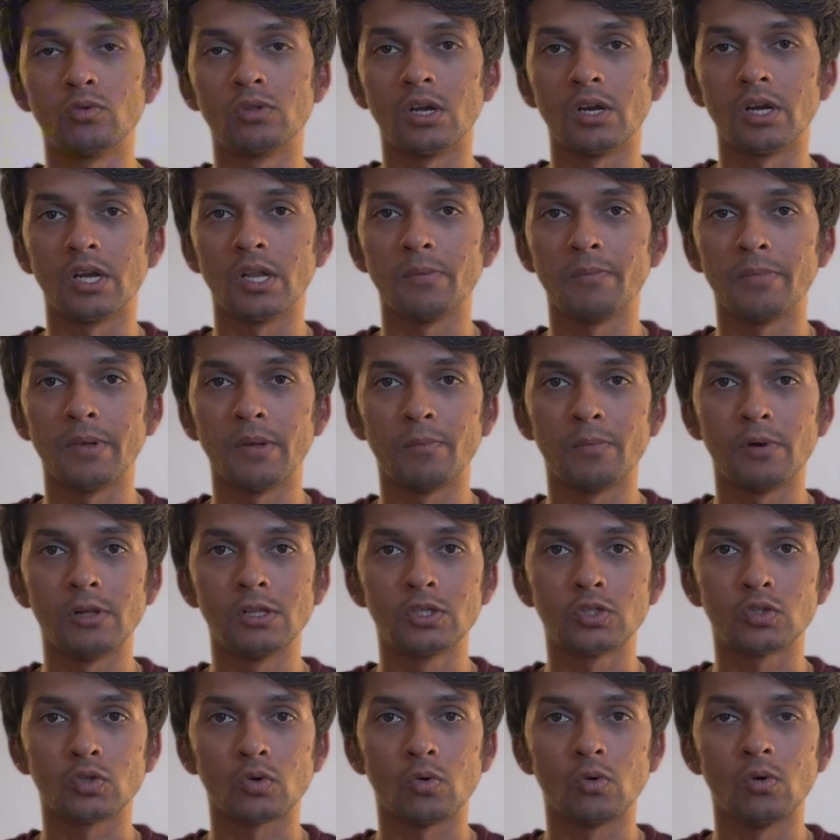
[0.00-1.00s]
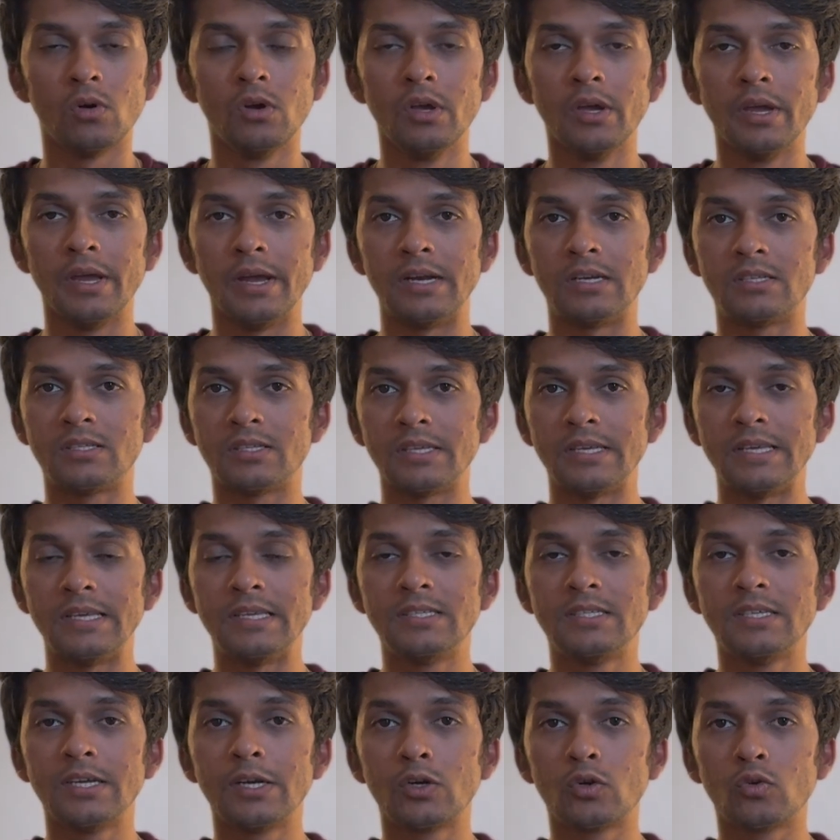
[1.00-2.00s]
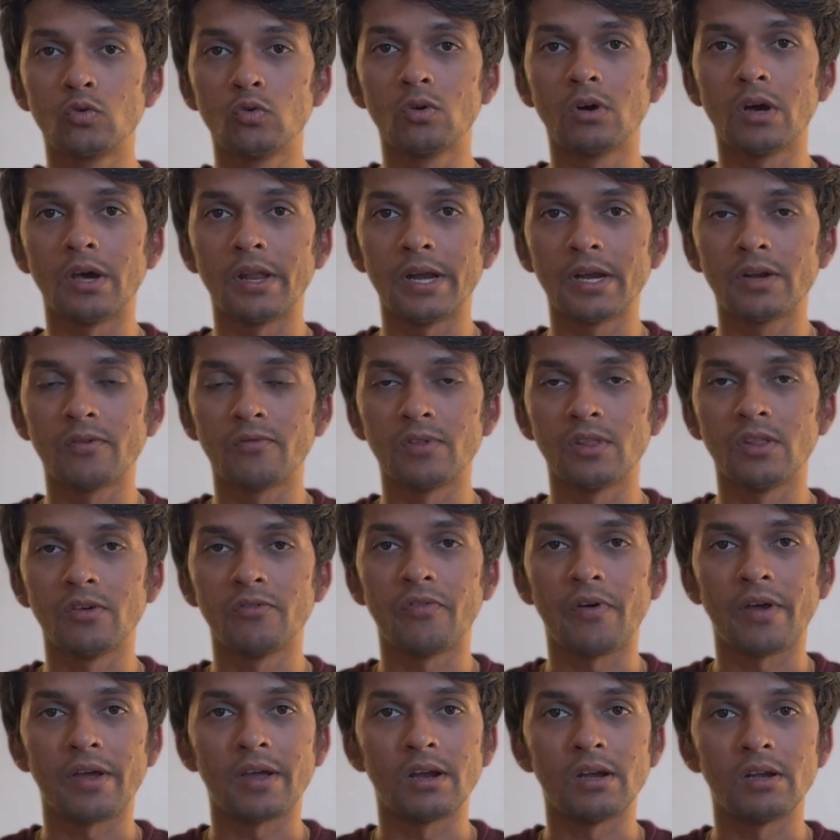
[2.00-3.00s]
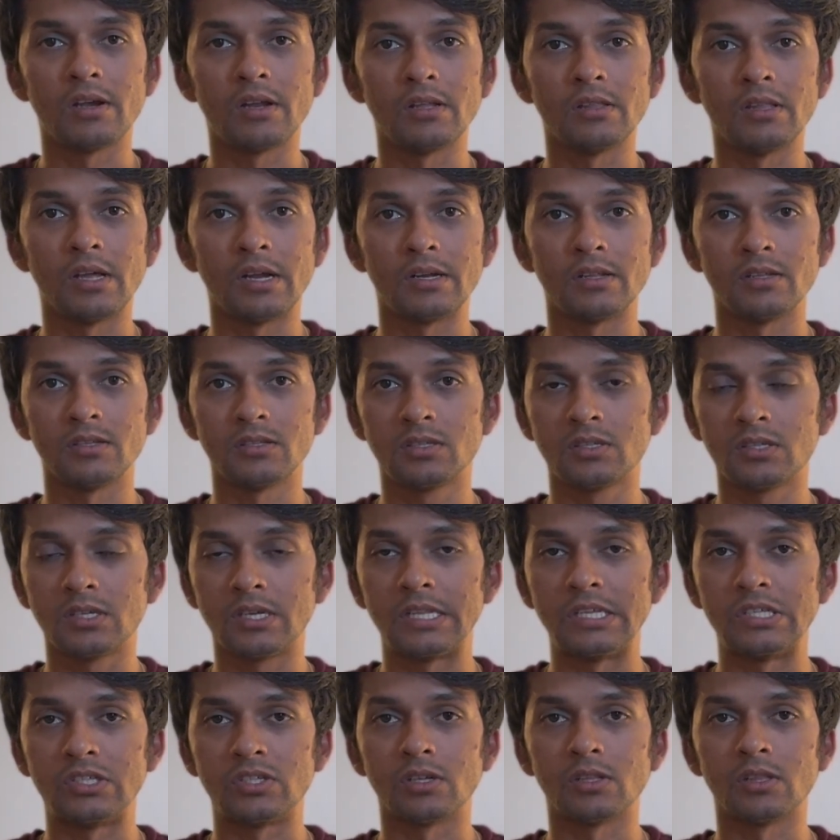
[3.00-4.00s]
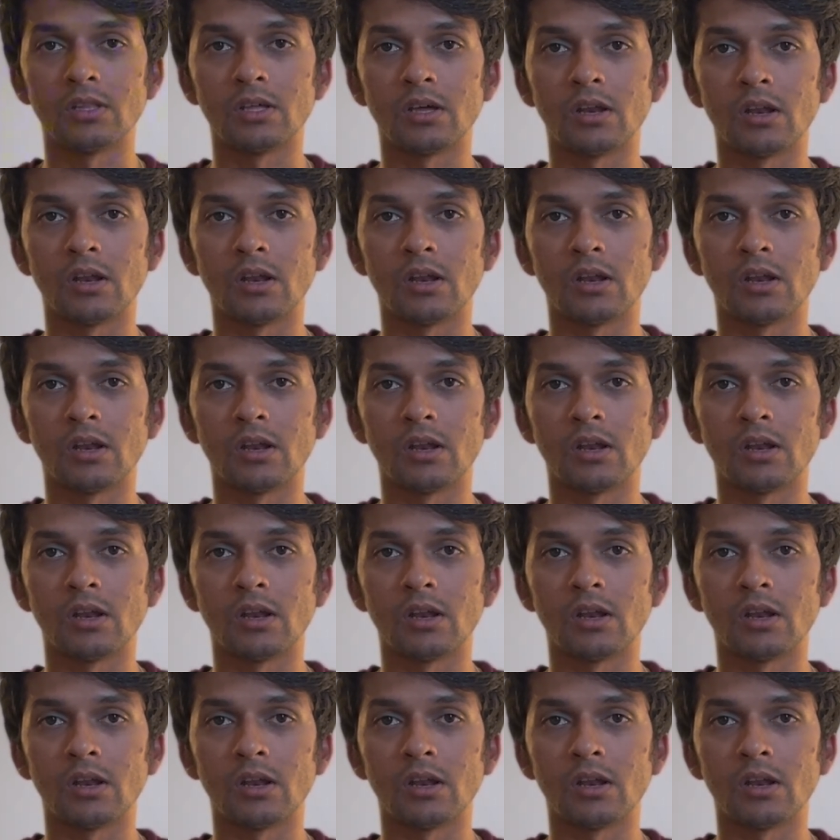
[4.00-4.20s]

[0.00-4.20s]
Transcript: 30 people. So it's easier to connect with the faculty that is teaching the